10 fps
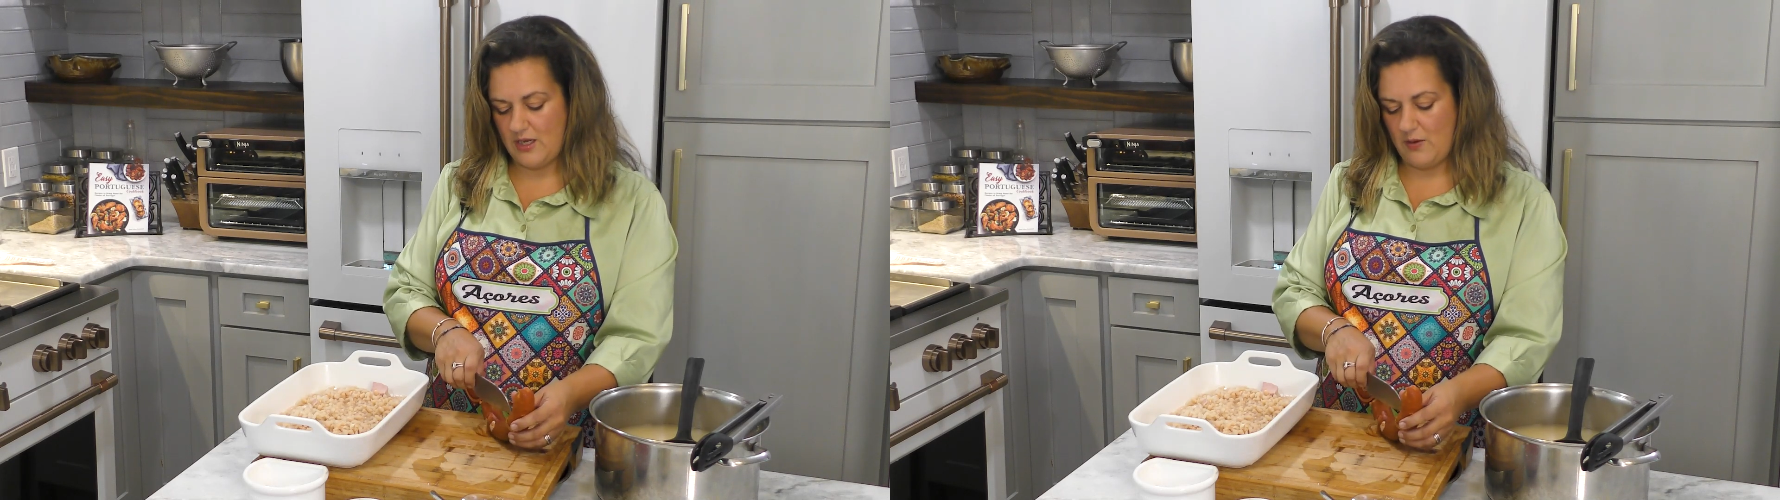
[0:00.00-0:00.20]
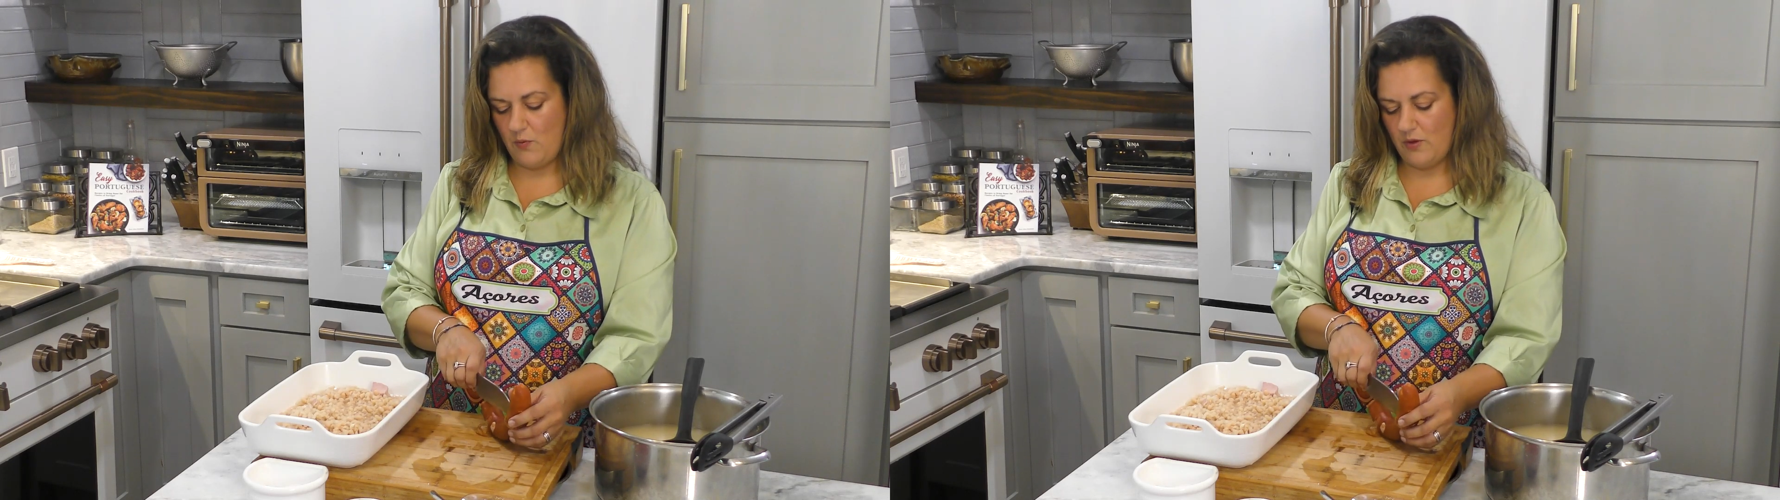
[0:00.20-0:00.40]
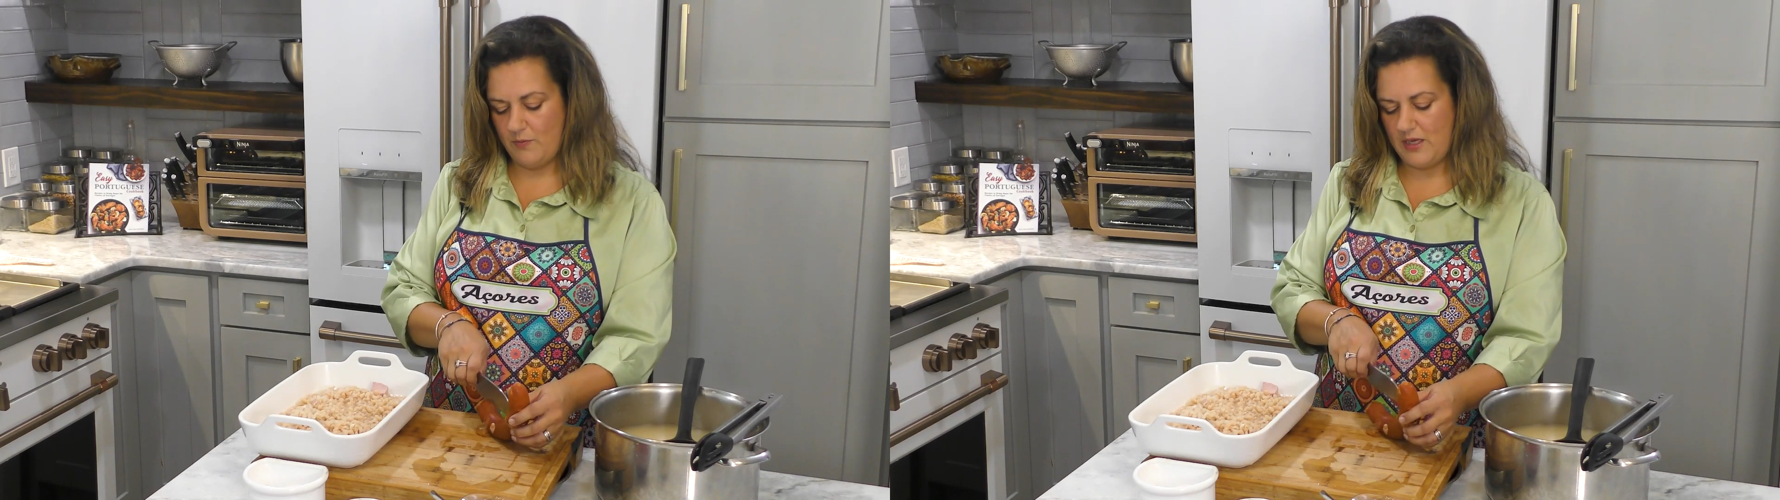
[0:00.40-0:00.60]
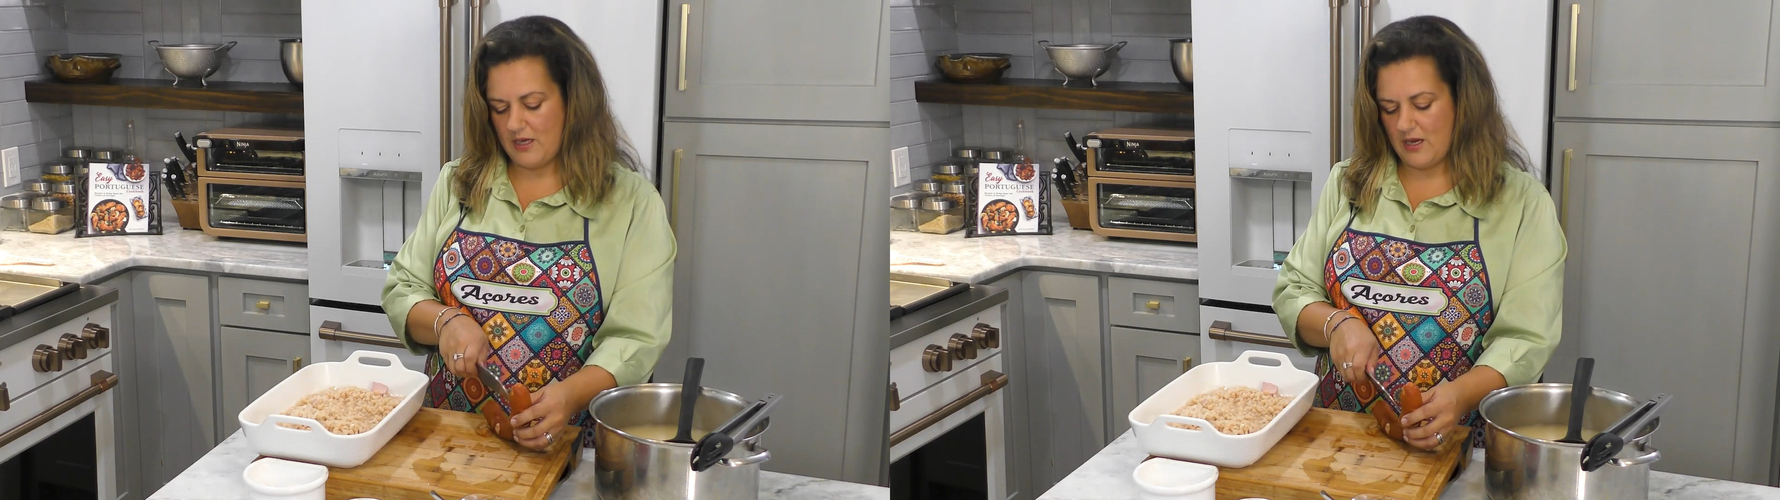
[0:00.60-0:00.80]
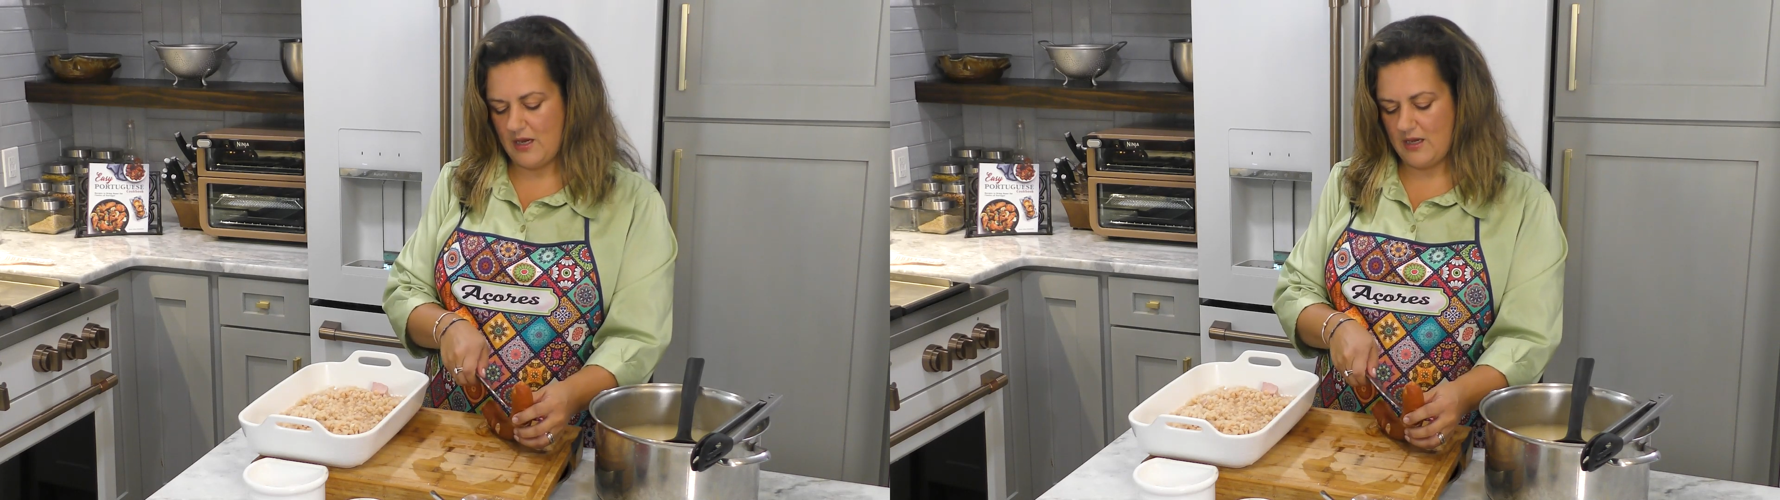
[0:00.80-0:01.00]
It will
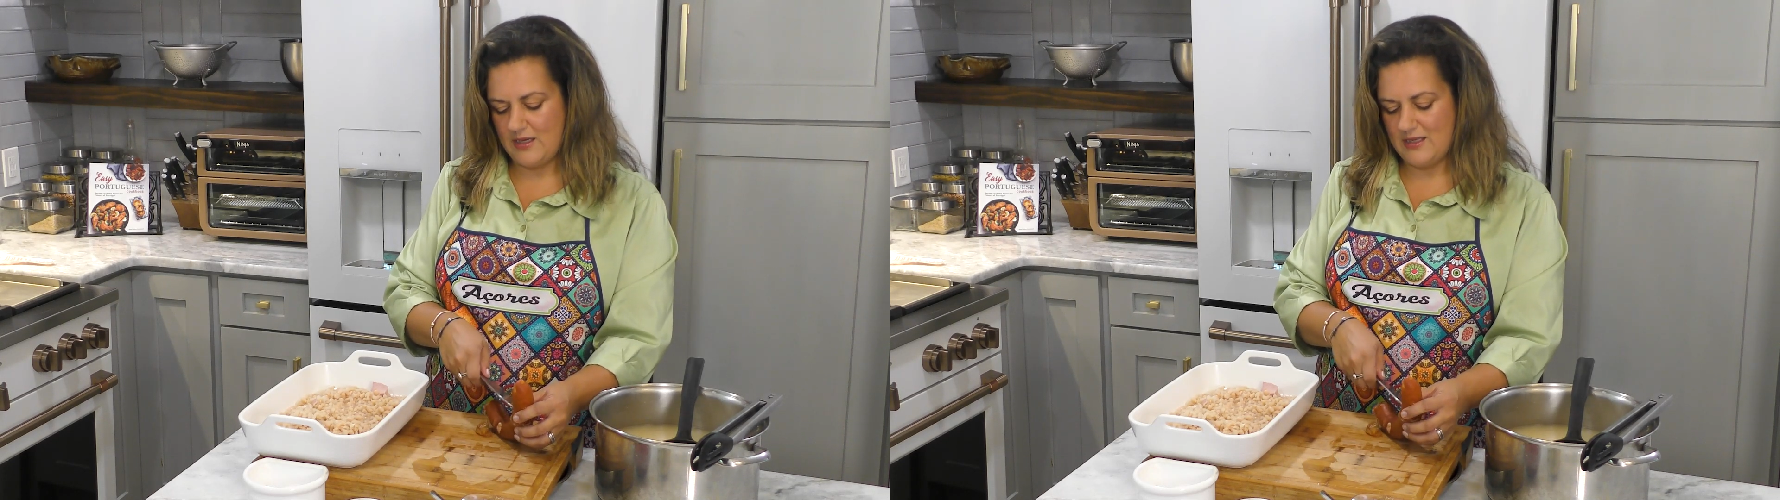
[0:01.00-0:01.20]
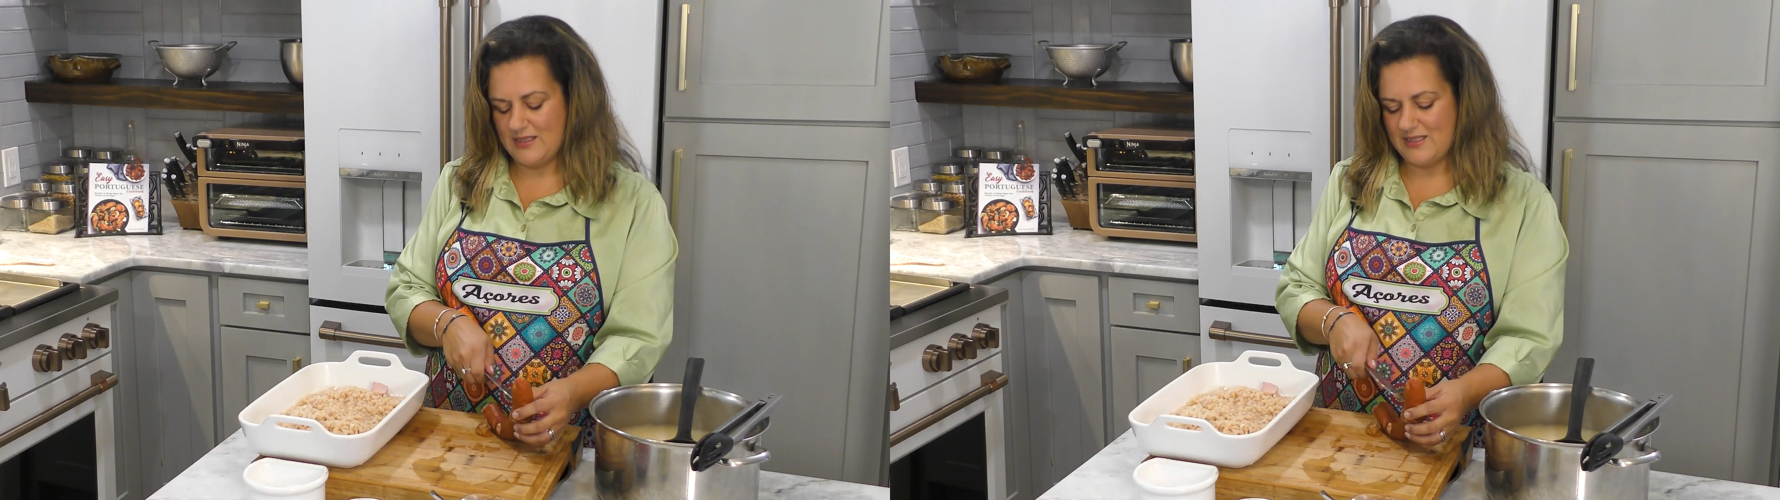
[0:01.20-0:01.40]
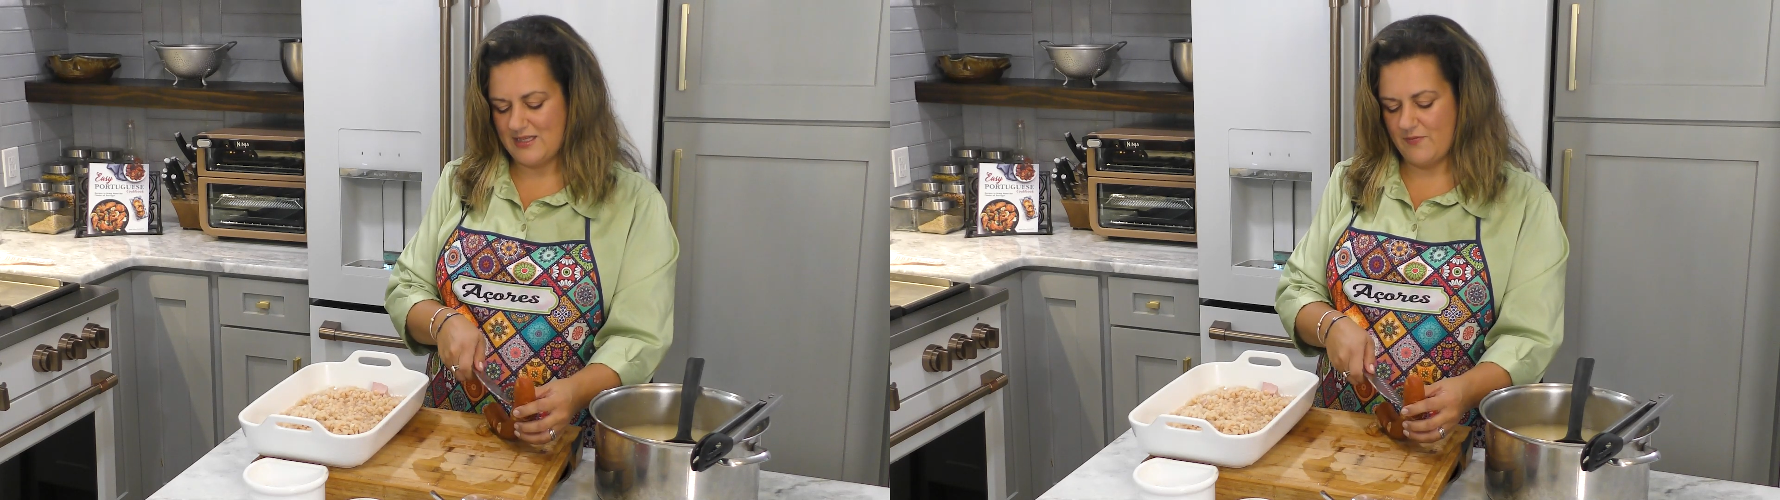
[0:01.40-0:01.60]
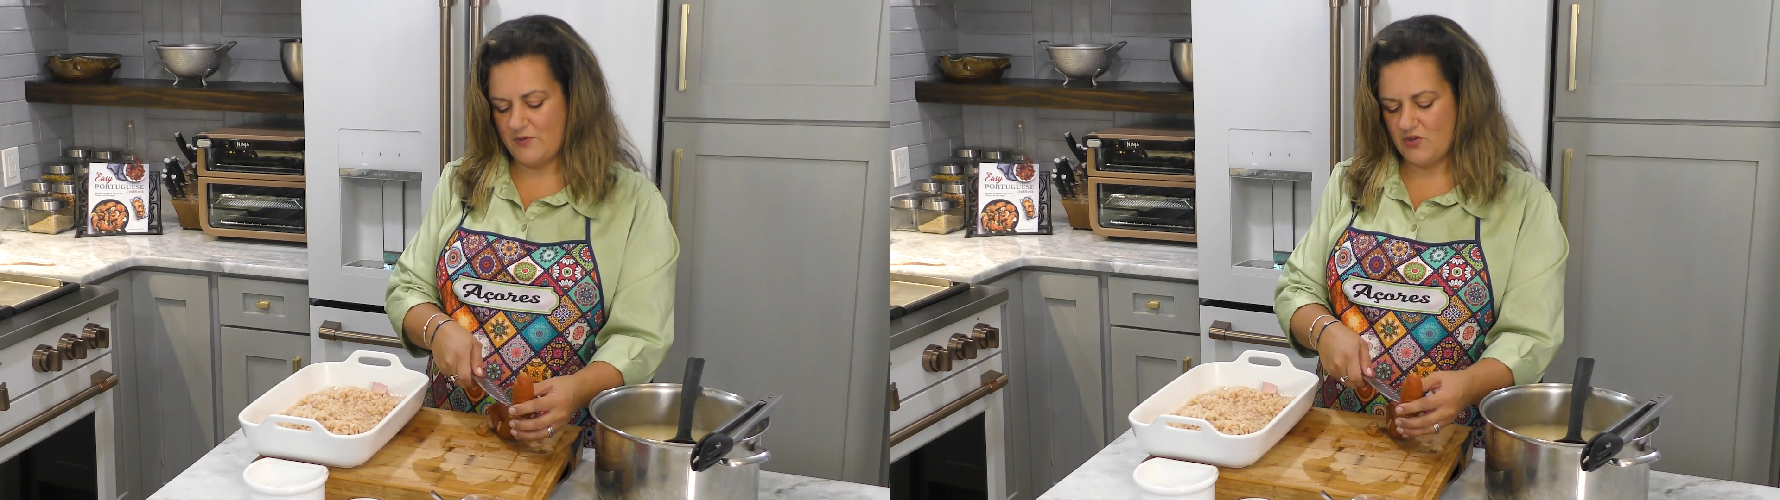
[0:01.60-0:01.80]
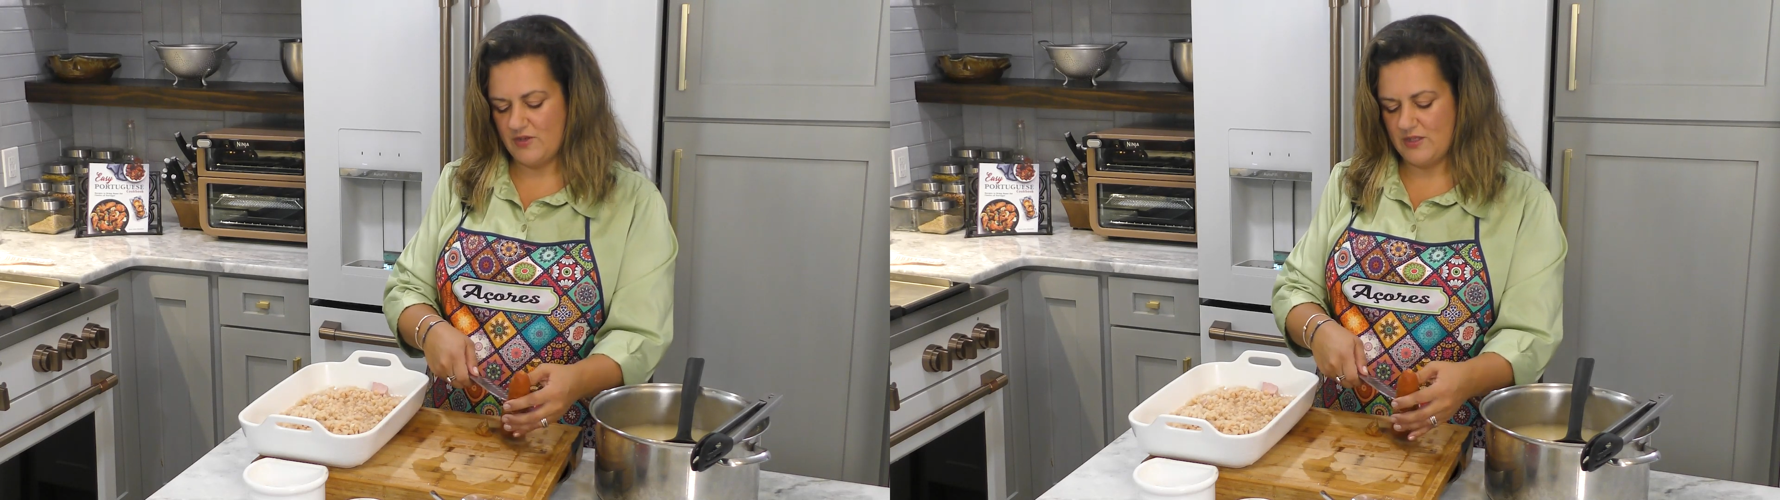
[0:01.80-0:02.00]
be, some
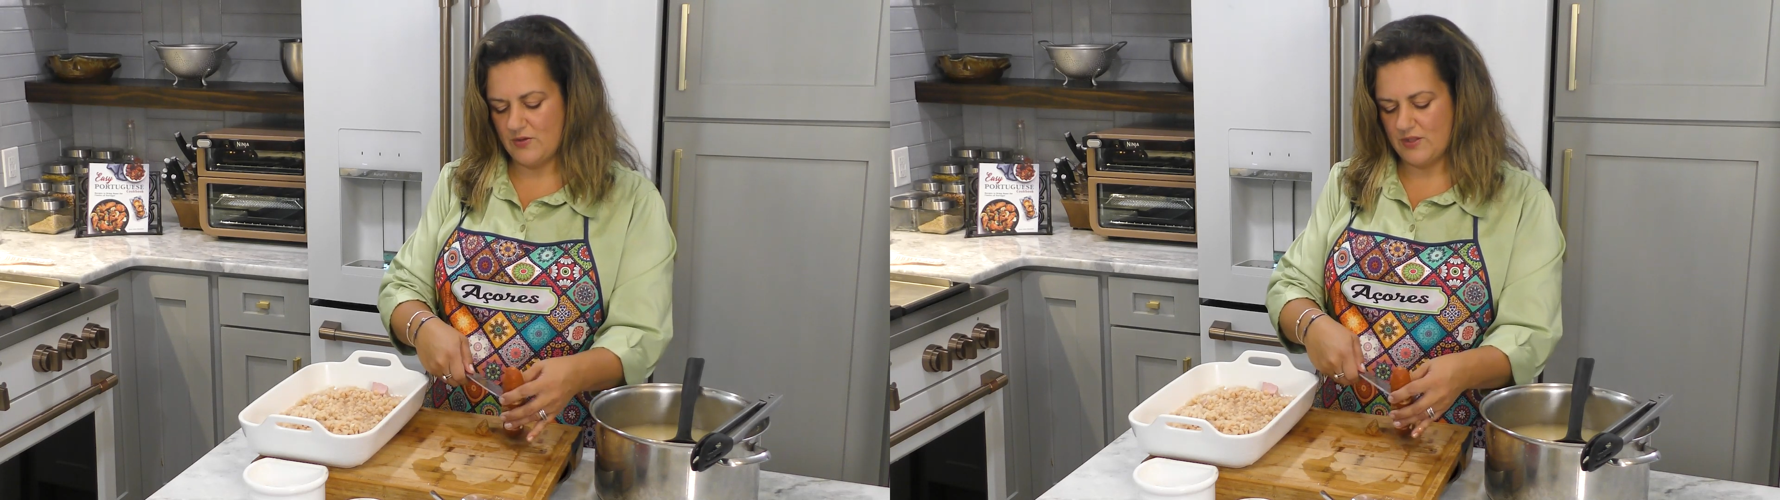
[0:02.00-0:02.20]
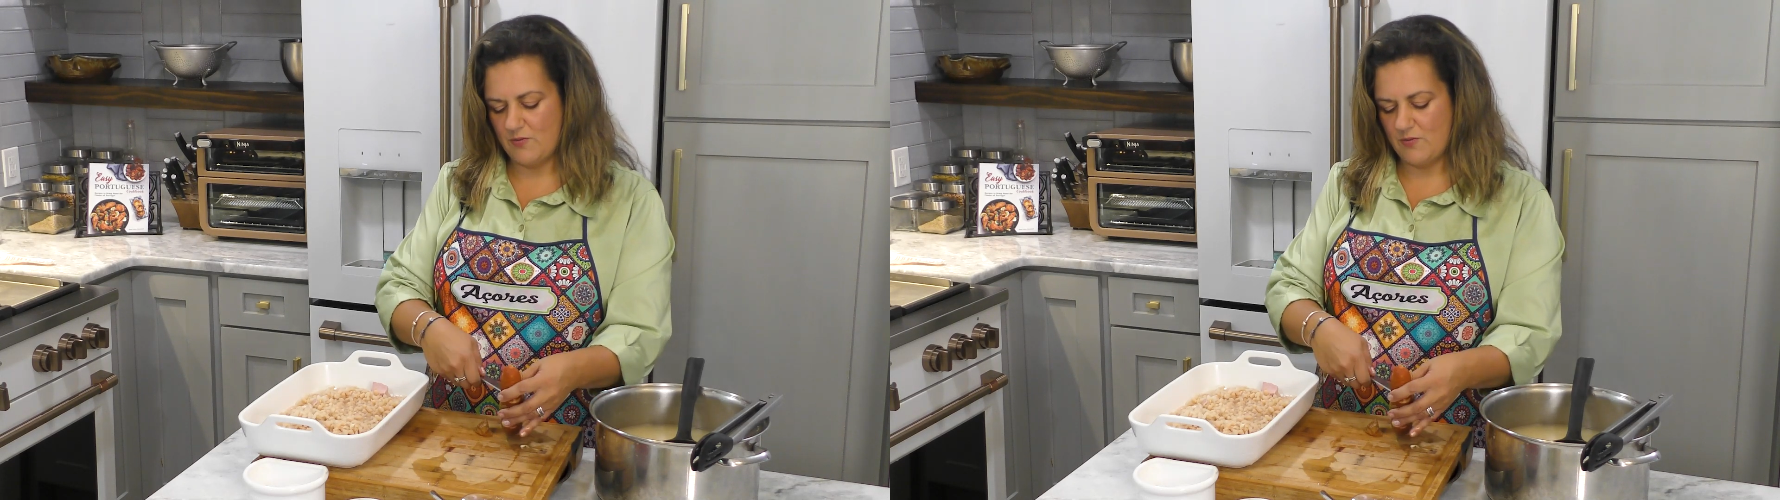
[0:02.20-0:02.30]
chorizos